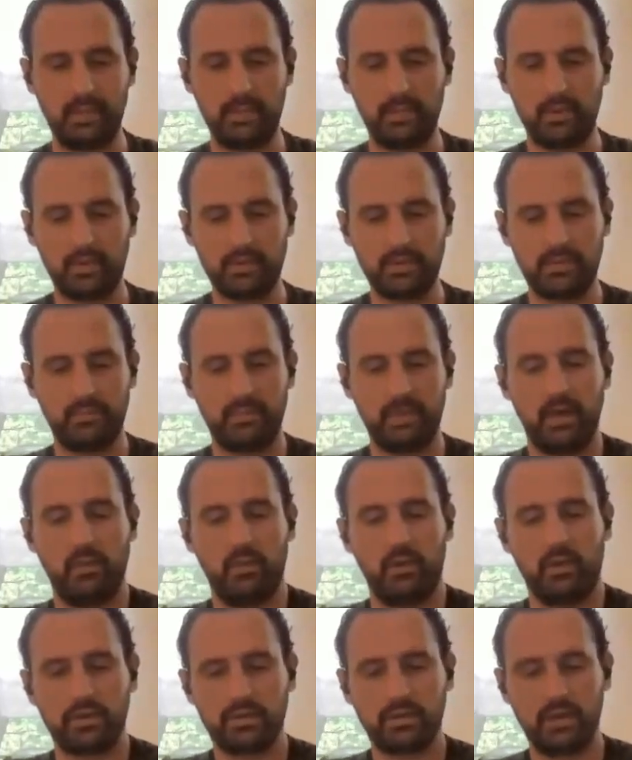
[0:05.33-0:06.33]
the seminar is
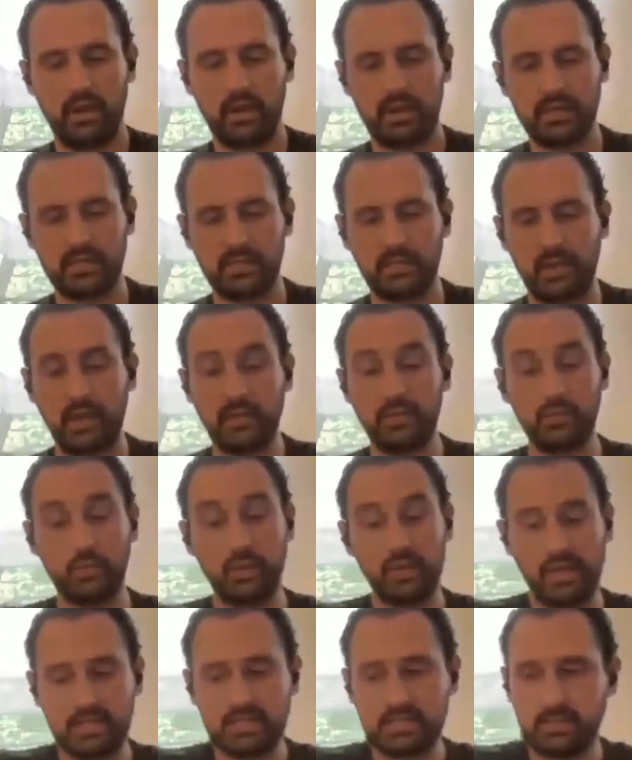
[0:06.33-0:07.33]
about, what our talk is about, I
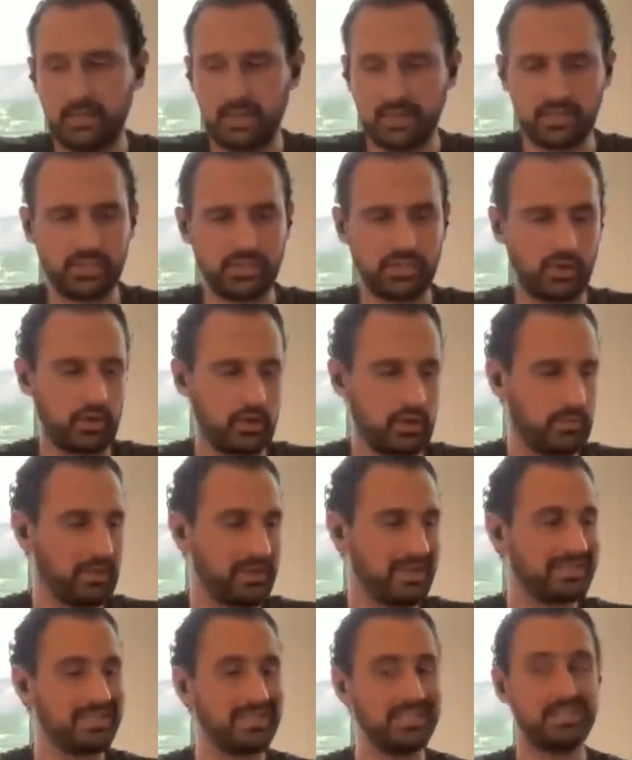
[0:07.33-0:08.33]
do want to get something started
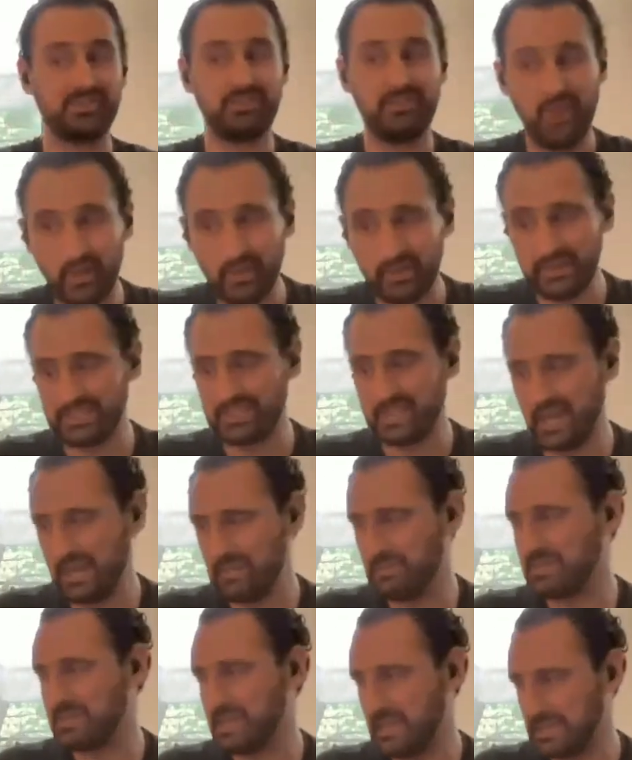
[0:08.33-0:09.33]
because it is fairly
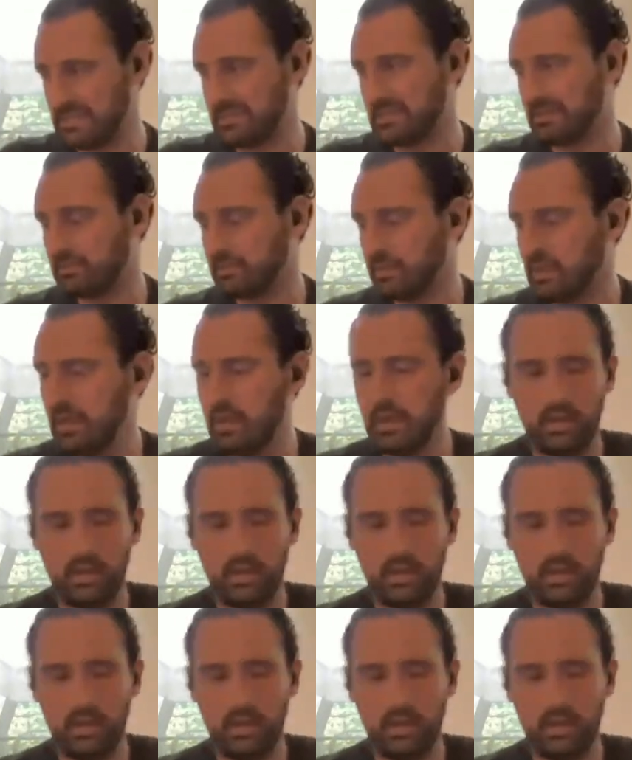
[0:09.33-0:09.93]
time sensitive.